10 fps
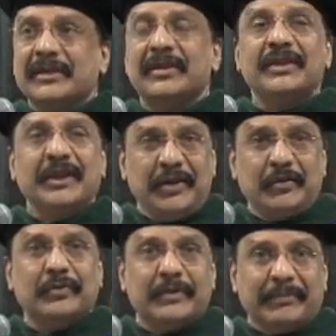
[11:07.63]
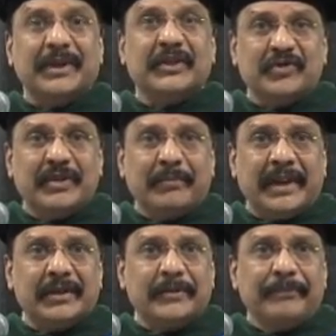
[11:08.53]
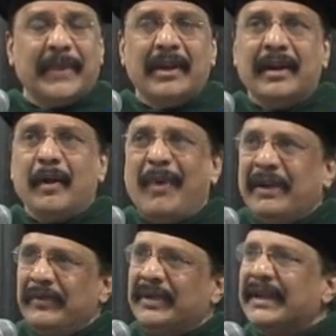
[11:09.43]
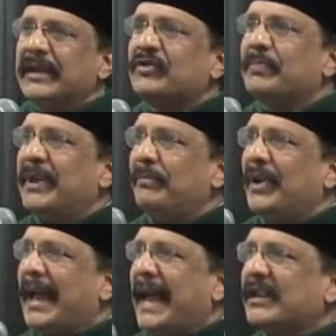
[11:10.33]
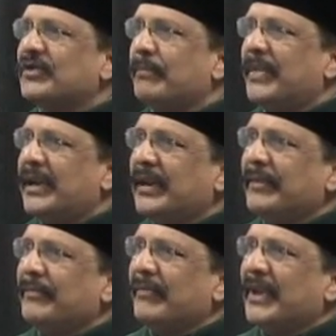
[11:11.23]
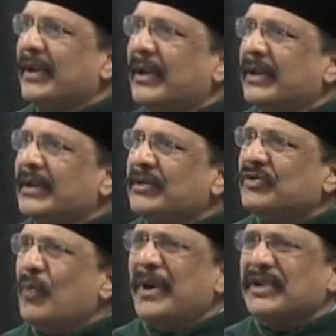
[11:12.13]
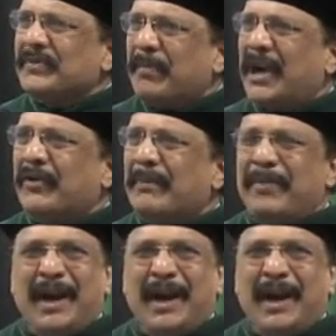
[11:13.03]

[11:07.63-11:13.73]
continue to participate. One of the things people ask me is, what is power?